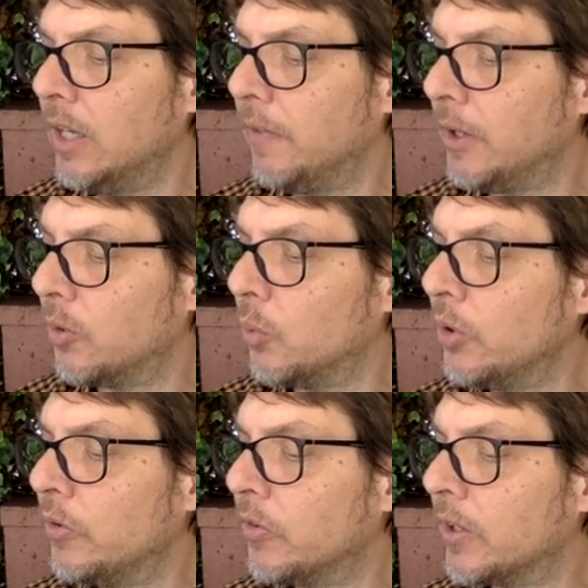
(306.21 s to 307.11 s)
They are
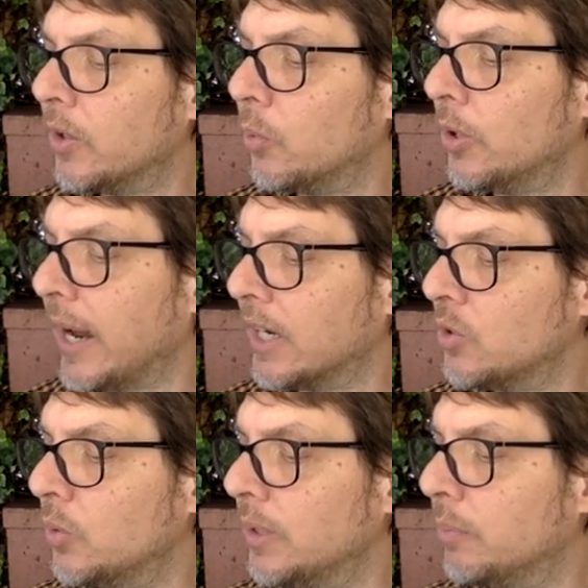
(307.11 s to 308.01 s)
words that were
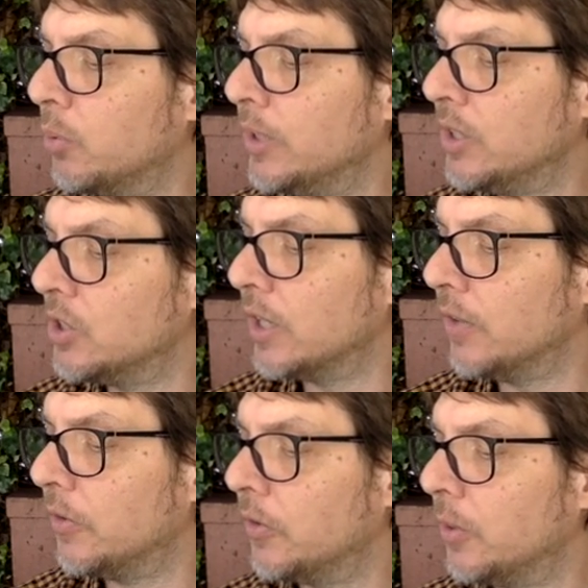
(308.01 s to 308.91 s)
actually preached,
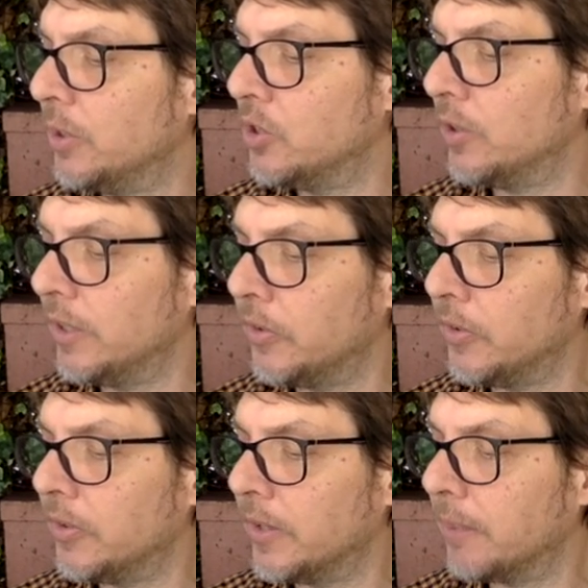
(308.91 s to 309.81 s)
and so we should
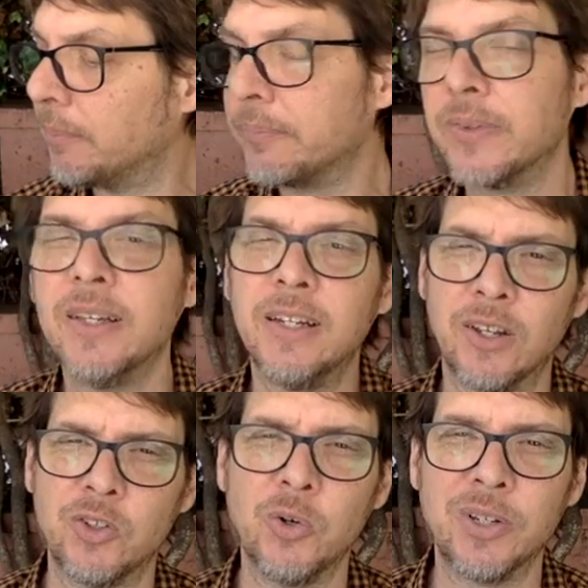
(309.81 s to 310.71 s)
listen to them.
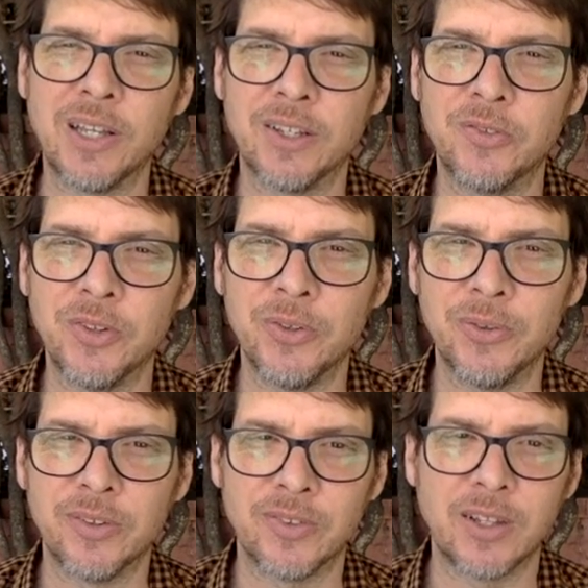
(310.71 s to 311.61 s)
Now, Dogen likes to do
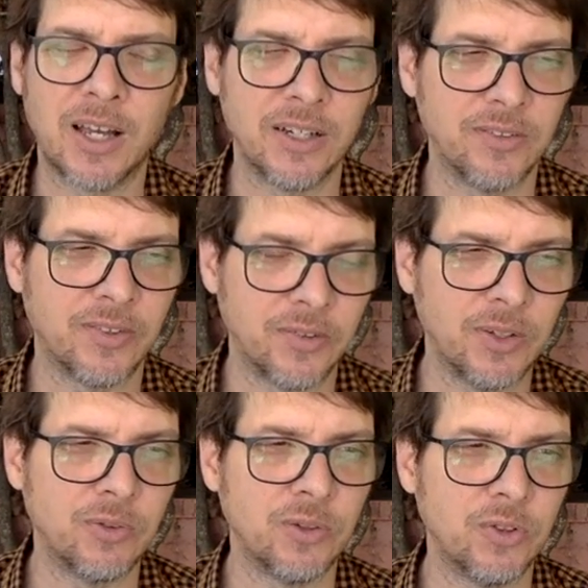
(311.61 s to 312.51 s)
this a lot. He says,
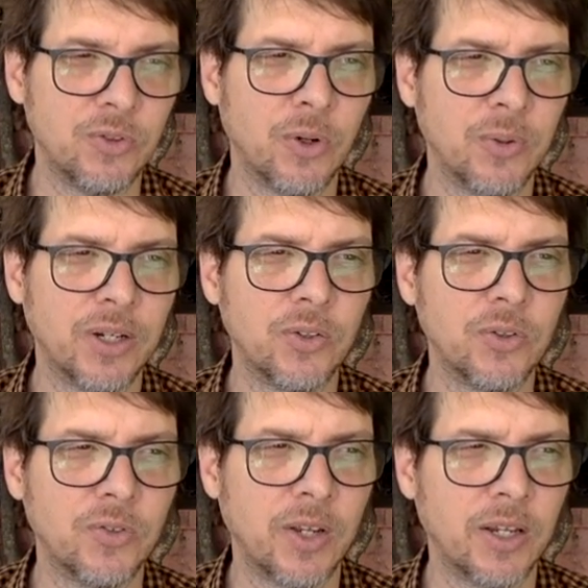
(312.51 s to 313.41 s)
even if you don't
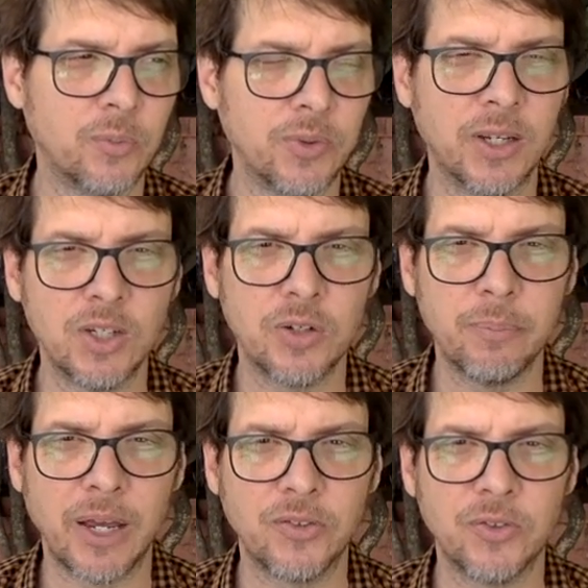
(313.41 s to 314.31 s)
understand what the ancient
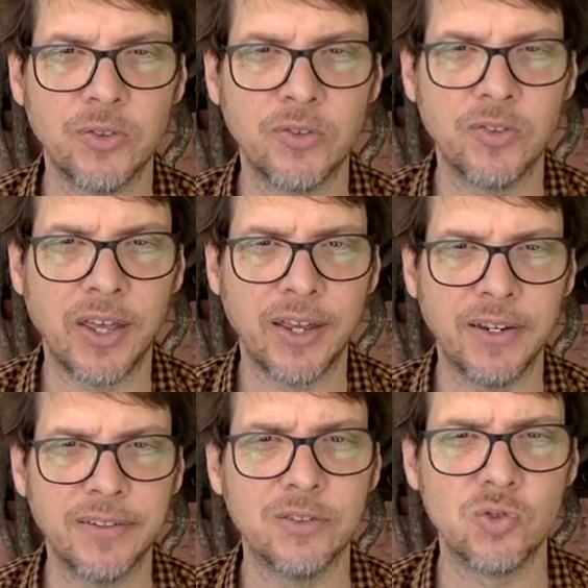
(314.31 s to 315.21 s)
masters
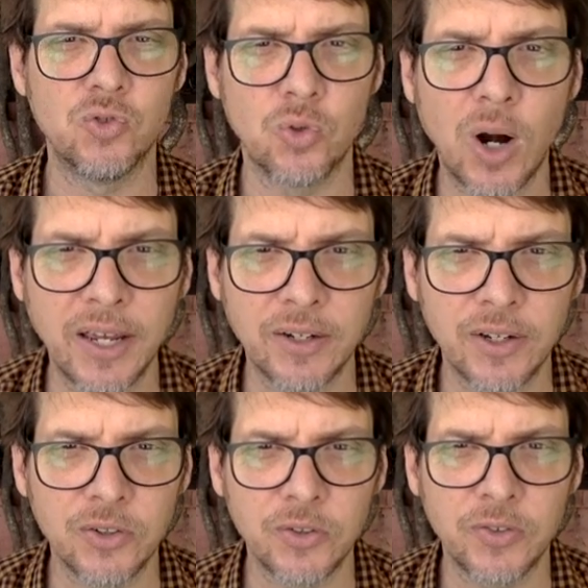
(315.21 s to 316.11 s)
say, try to
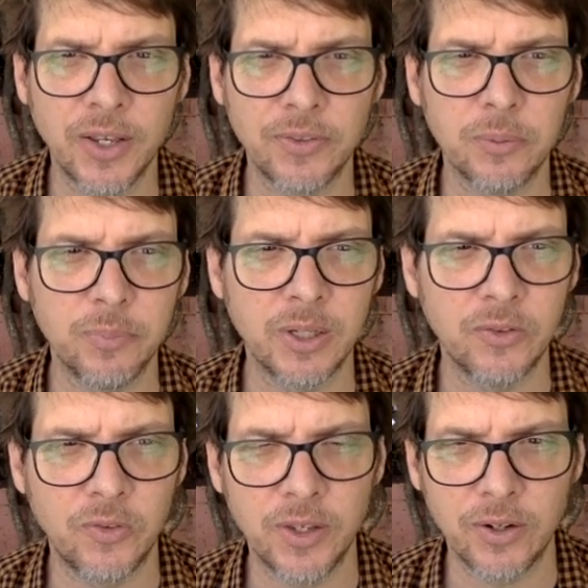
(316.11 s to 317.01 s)
understand them
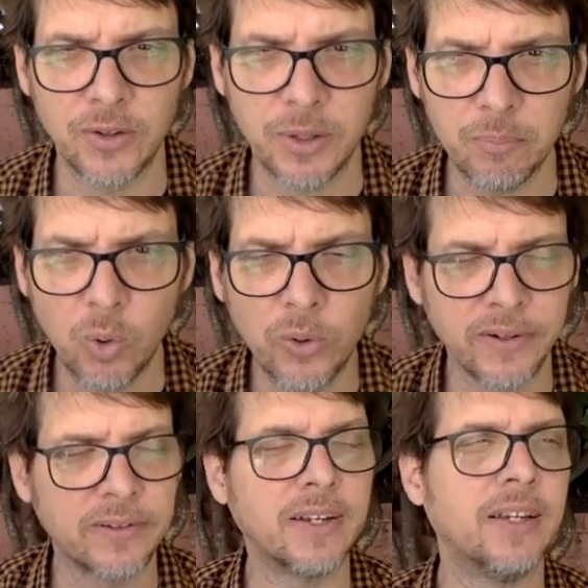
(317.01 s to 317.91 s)
because they're
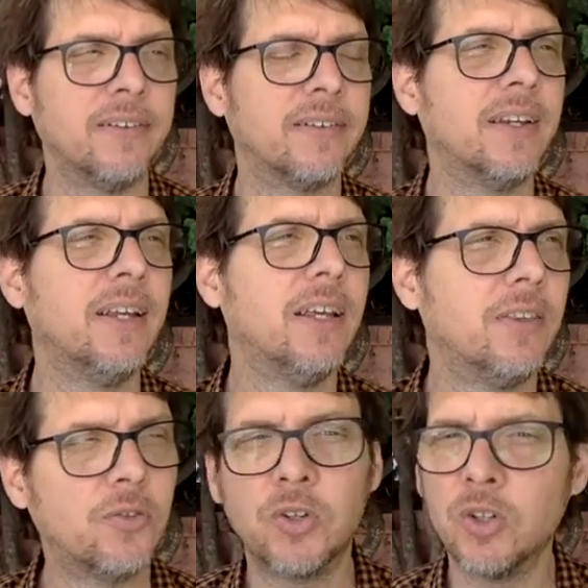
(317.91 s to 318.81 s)
important. And
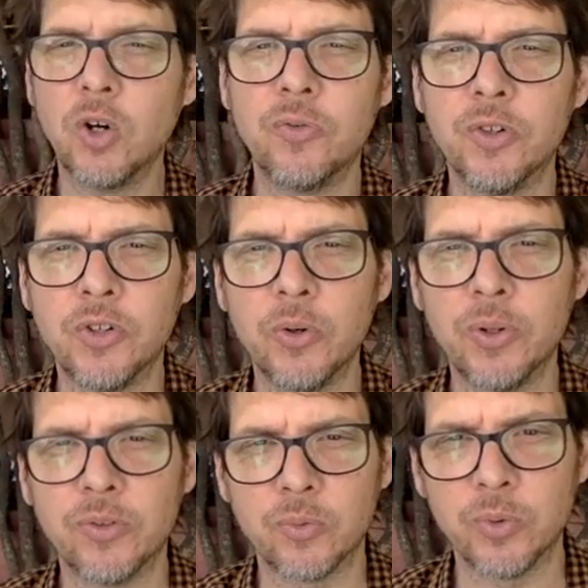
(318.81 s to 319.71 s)
this could go for
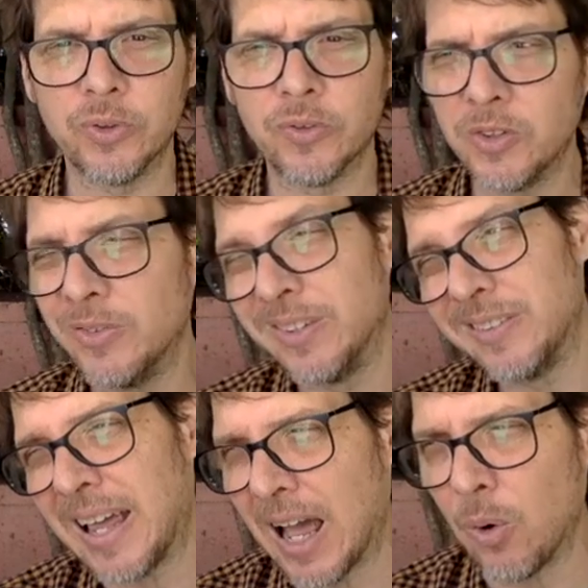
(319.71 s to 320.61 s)
Dogen's words, too. This
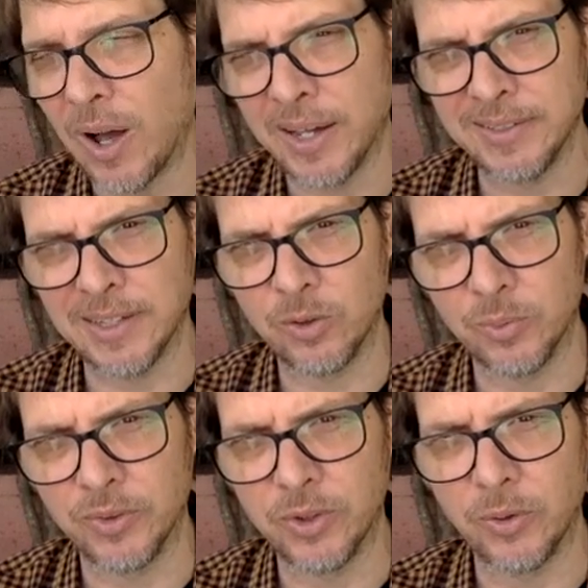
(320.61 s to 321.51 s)
is how I dealt
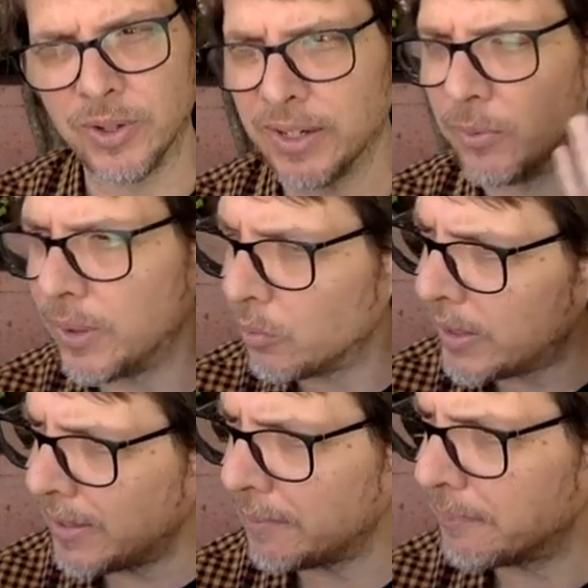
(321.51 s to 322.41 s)
with Dogen. I went,
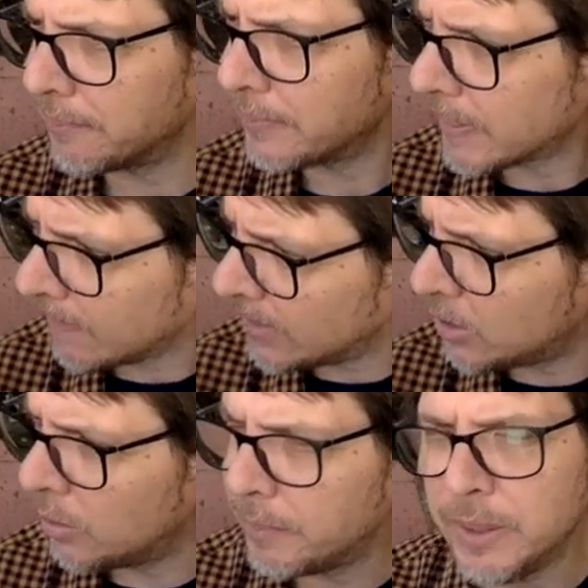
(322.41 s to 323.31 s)
well, you
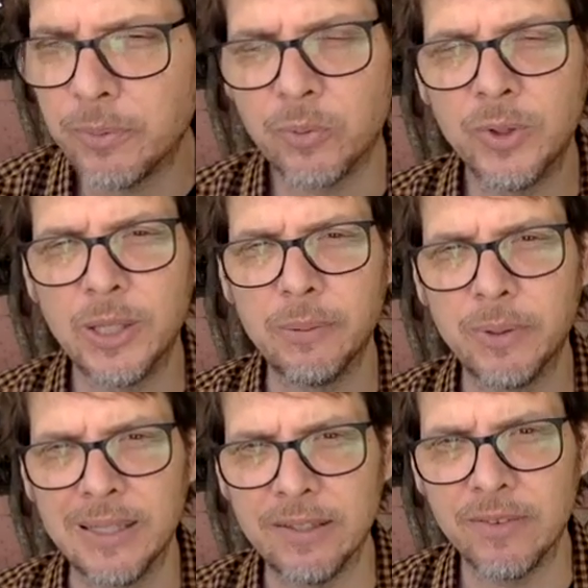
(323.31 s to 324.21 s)
know, people really
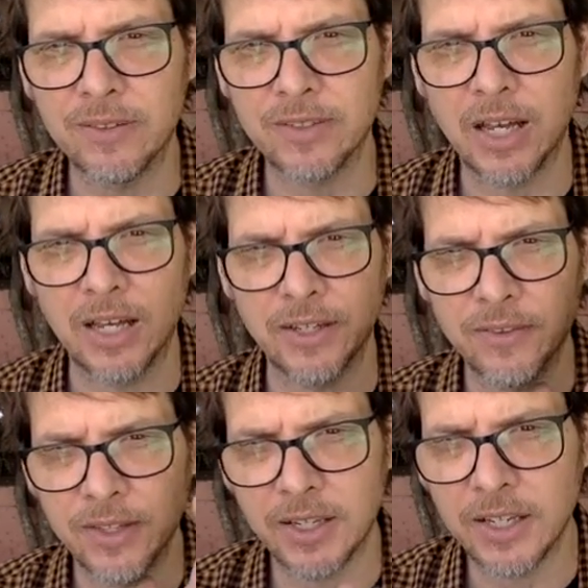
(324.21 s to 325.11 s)
believe this guy
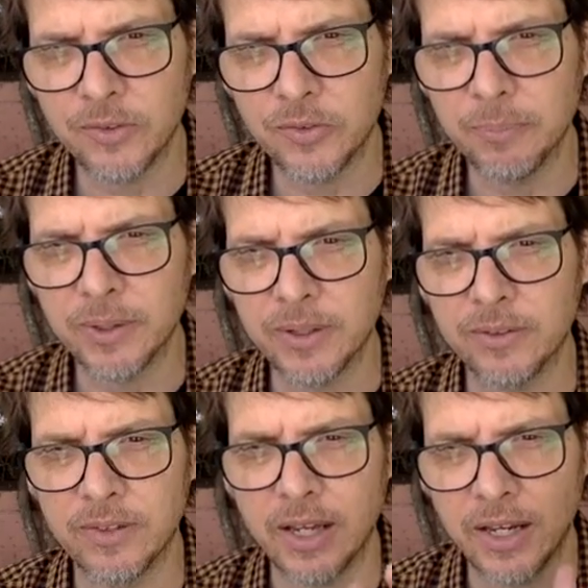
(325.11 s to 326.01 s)
and think he has something to
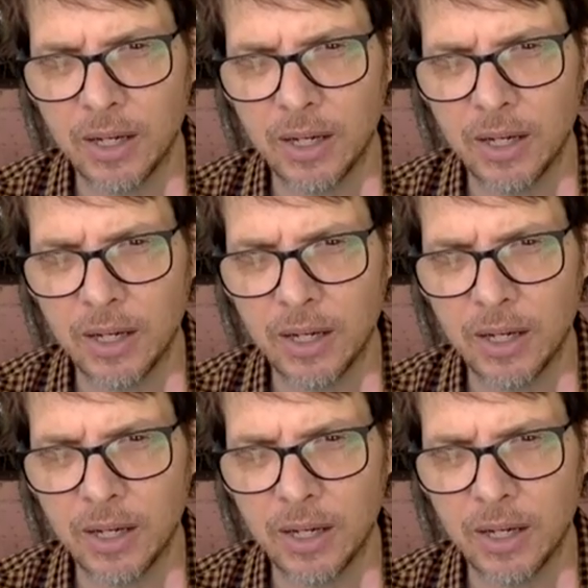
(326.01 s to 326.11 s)
say.